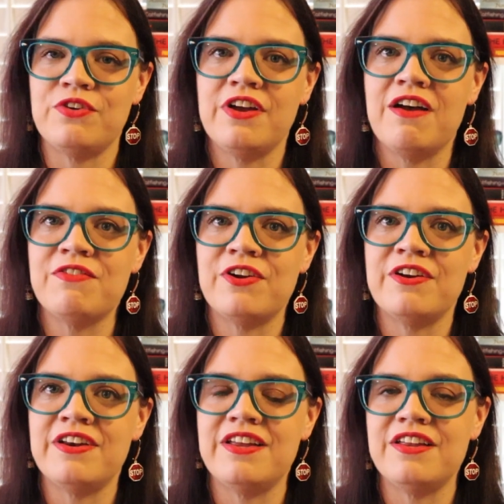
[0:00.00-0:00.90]
or
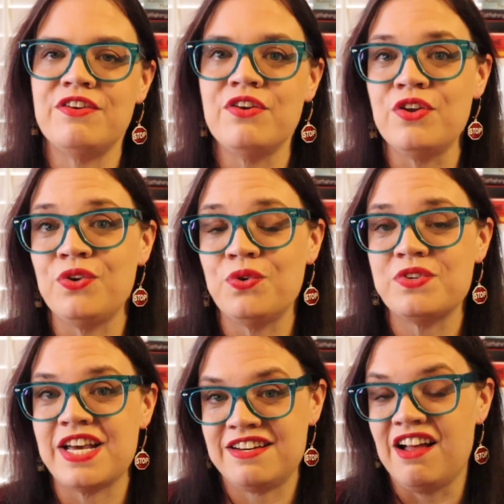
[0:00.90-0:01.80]
govern new
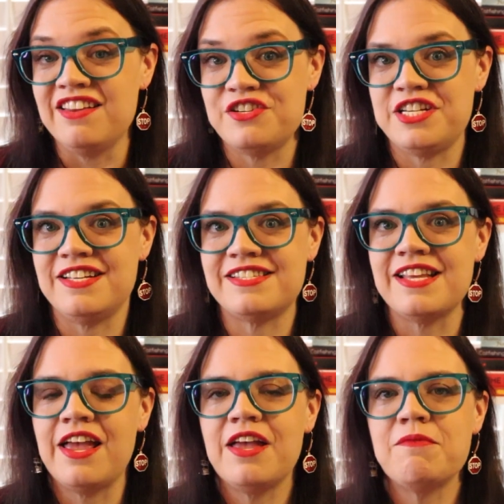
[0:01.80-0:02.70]
technologies
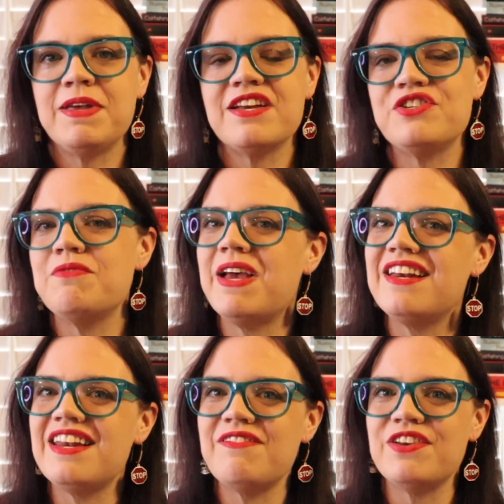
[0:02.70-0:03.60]
because you might
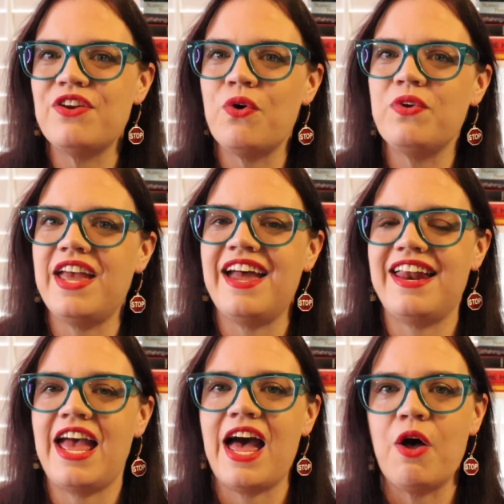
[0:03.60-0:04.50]
not even know yet
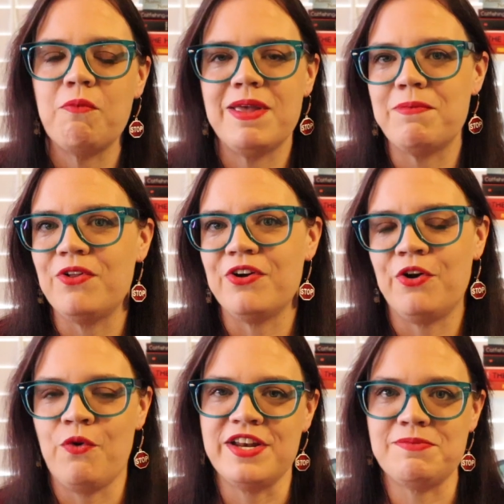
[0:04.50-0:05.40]
how people are
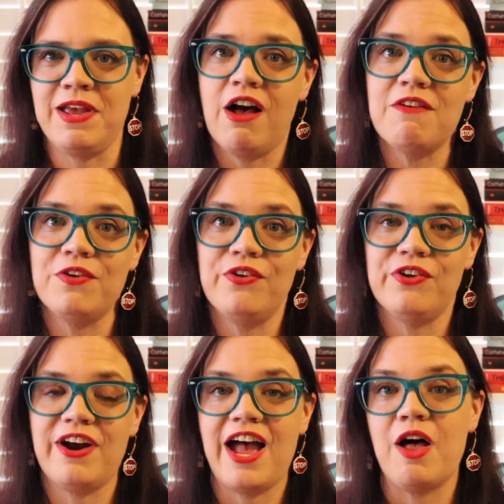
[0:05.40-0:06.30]
going to be awful
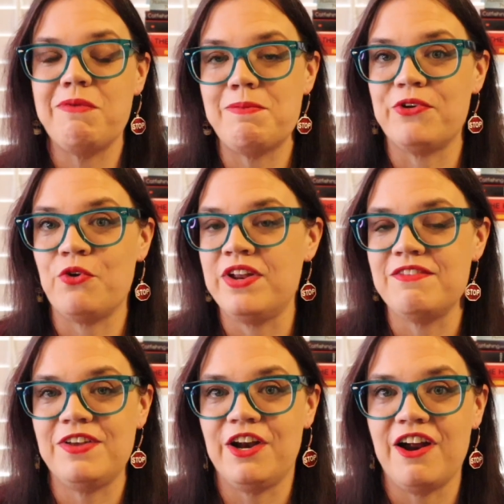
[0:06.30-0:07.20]
or how people are going to
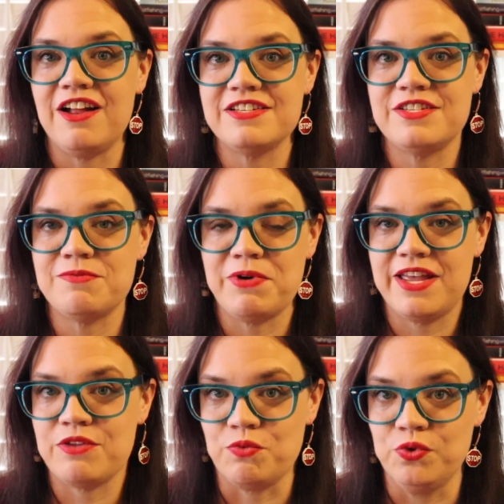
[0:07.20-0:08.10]
figure out to
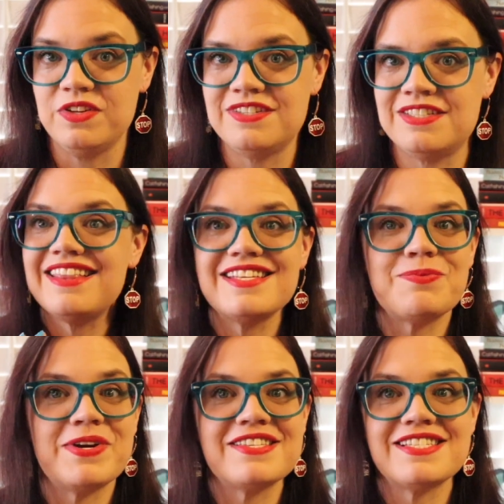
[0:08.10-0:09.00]
break the rules. And this
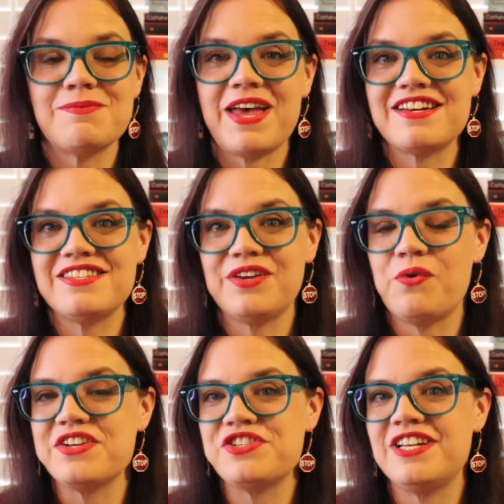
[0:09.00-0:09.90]
brings us back to the
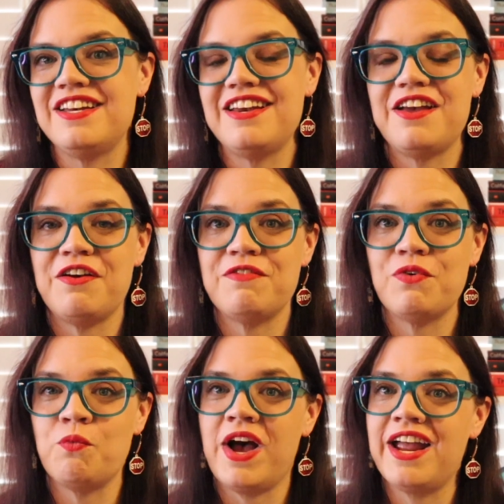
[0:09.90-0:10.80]
question of
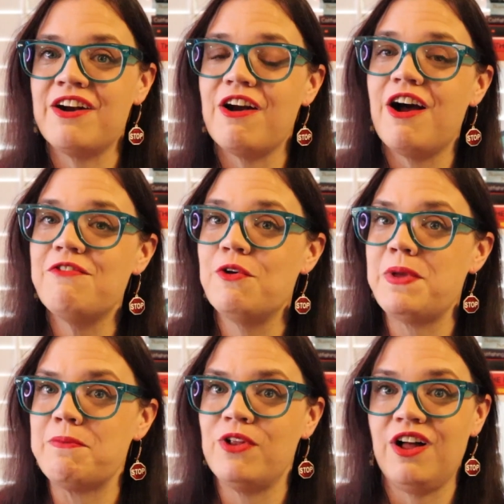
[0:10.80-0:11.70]
why are awful
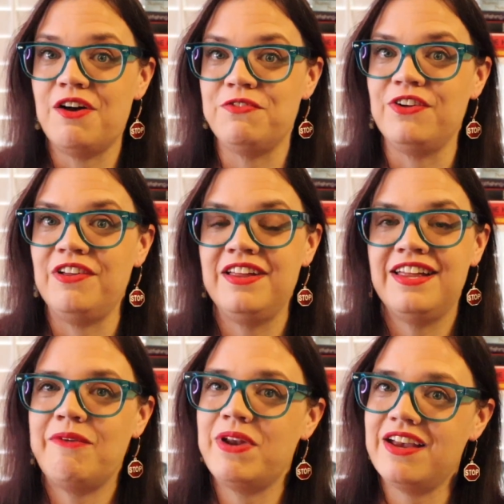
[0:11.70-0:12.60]
people awful?
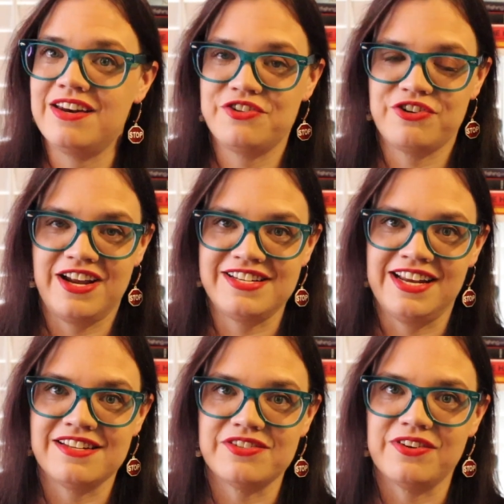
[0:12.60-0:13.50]
I'm not going to try to
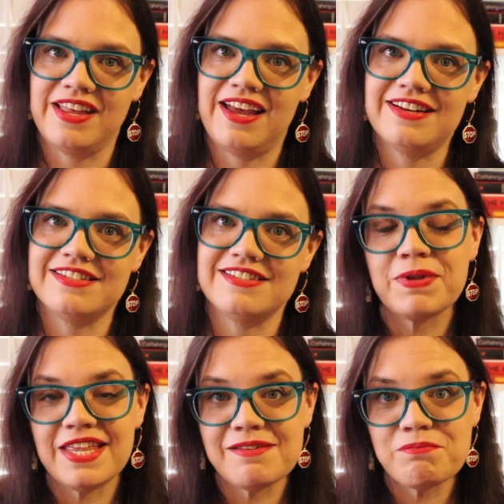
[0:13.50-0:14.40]
answer that.
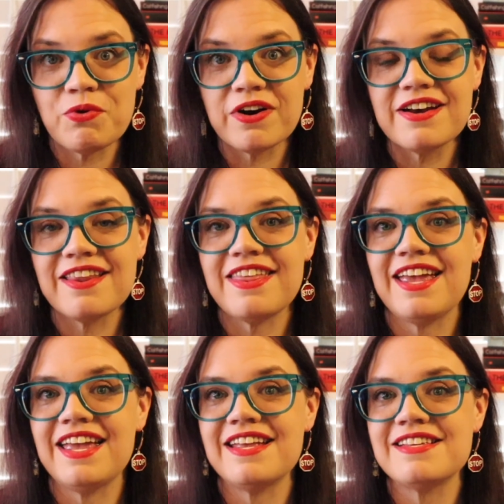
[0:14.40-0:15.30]
But the important
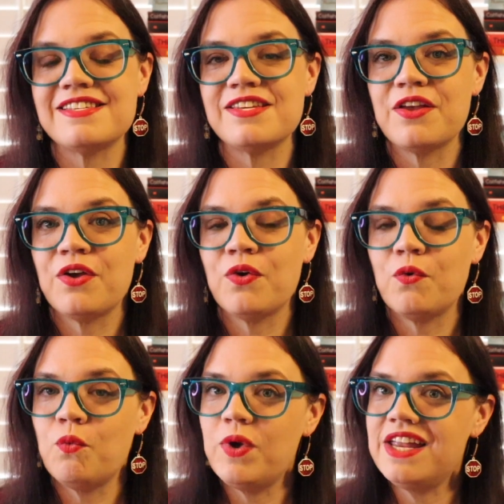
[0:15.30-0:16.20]
thing is,
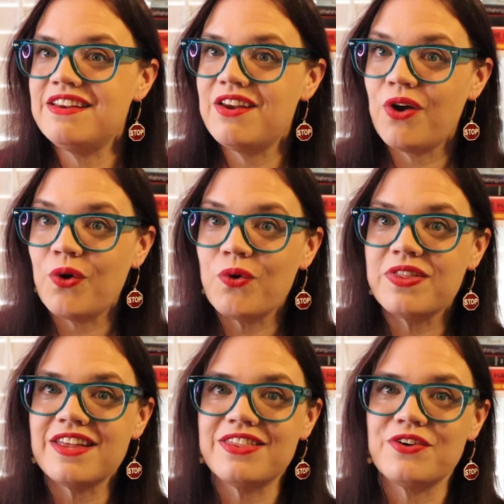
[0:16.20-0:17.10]
we know
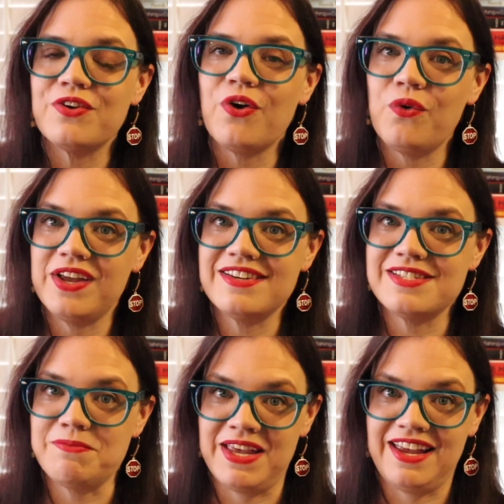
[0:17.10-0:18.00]
that they're going
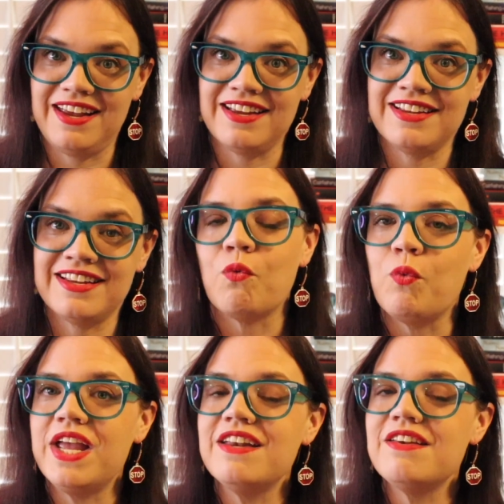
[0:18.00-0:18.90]
to be.
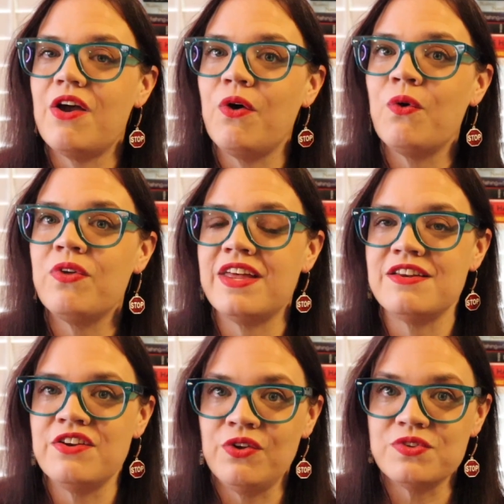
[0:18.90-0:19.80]
We know that
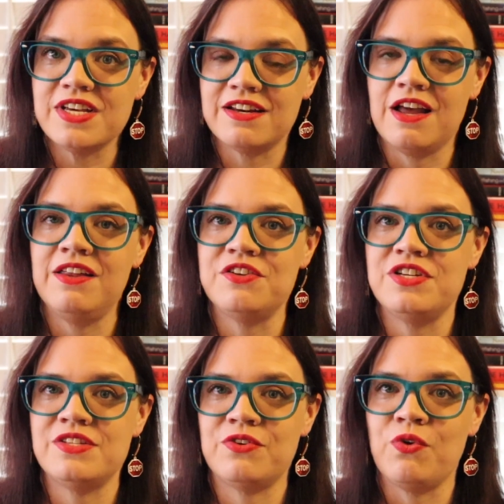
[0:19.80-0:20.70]
new
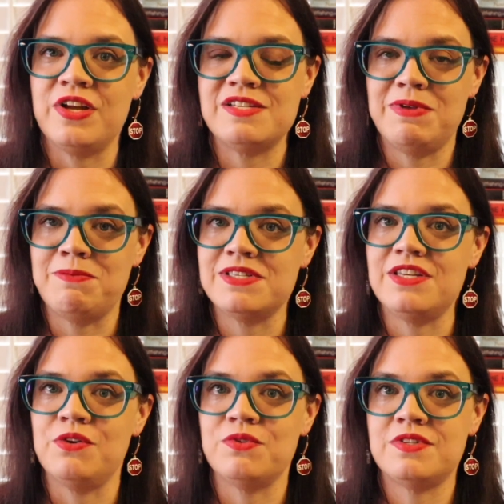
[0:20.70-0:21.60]
technologies are going to be
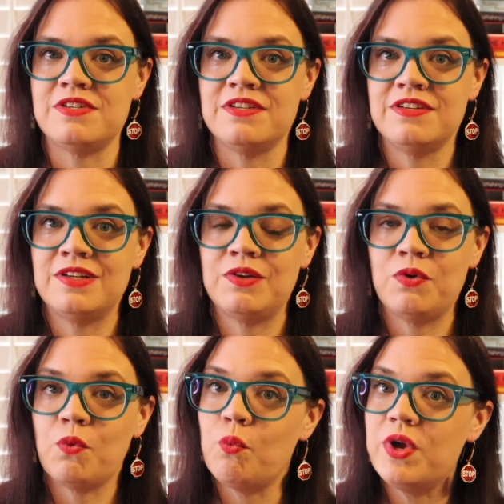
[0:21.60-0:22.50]
misused.
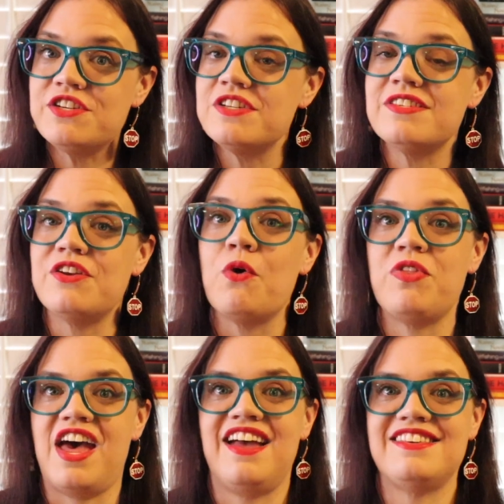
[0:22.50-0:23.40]
We just know
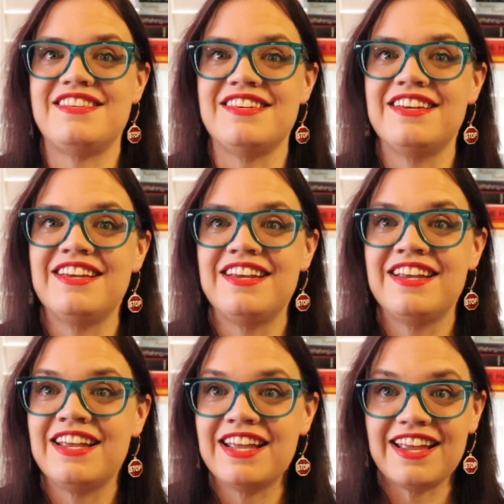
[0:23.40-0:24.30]
that.
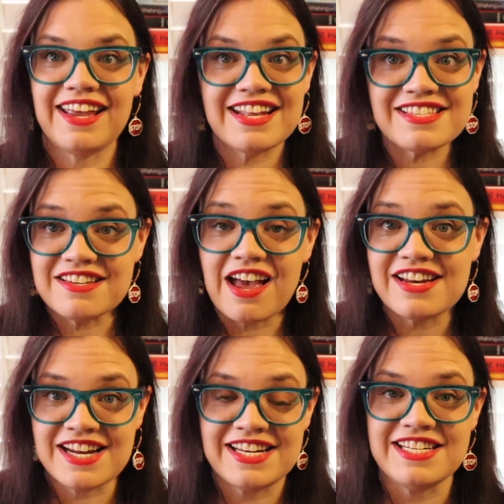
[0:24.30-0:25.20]
It's
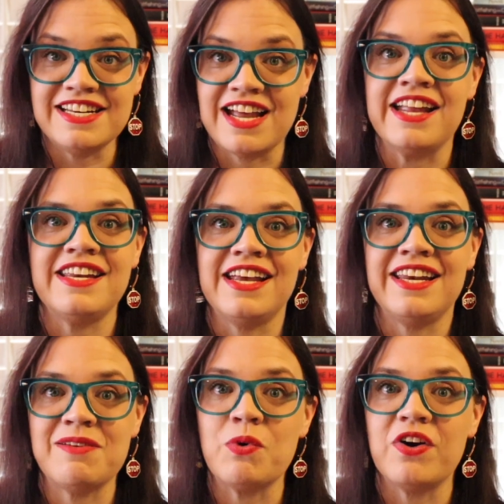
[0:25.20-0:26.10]
not 1990
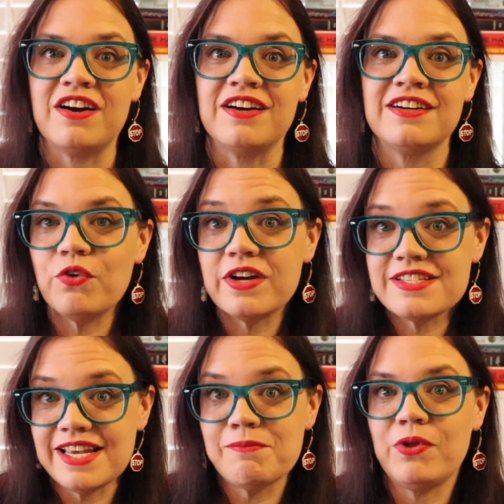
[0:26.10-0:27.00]
anymore. For
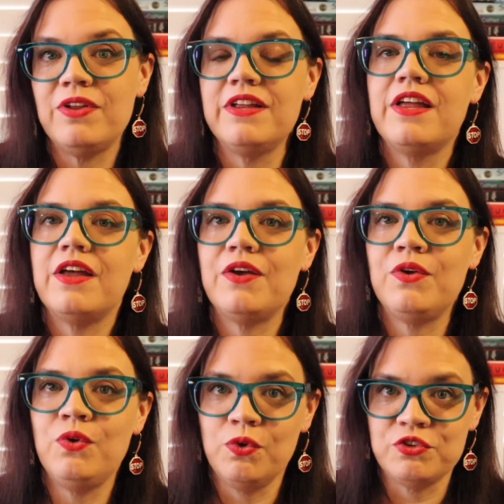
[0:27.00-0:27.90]
example,
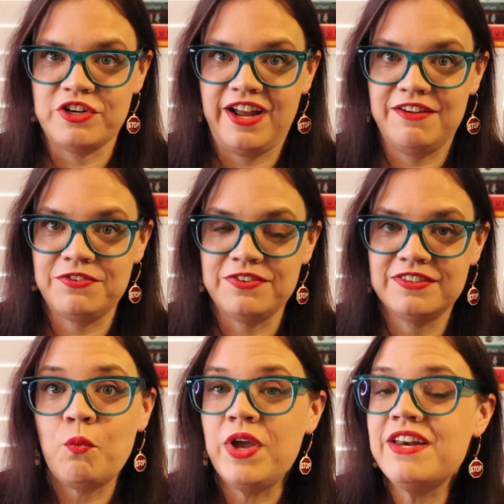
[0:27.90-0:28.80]
Google Drive.
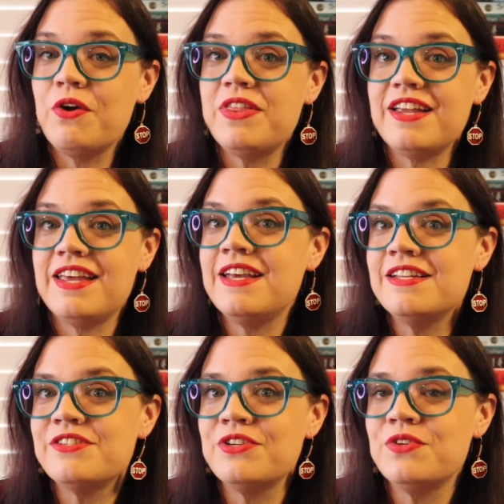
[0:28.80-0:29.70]
We know that
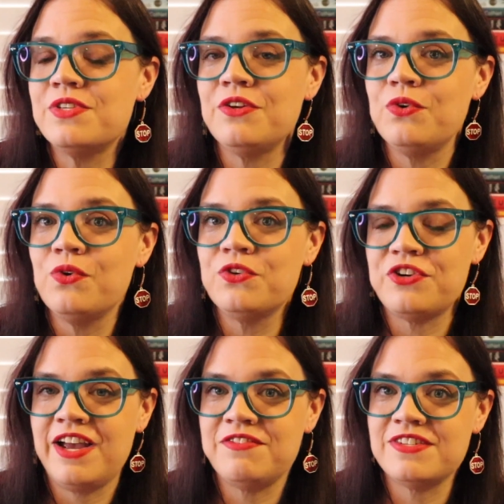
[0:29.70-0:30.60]
kids are using Google
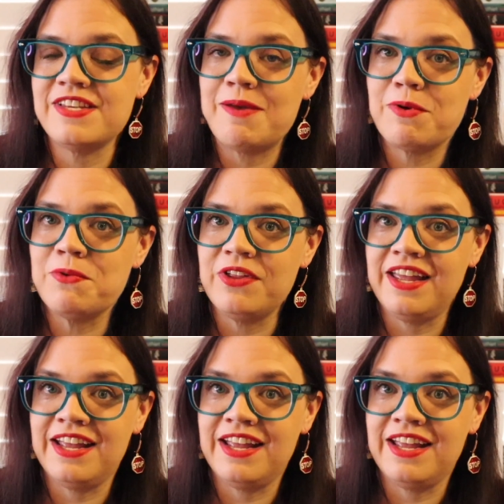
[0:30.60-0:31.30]
Drive to cyberbully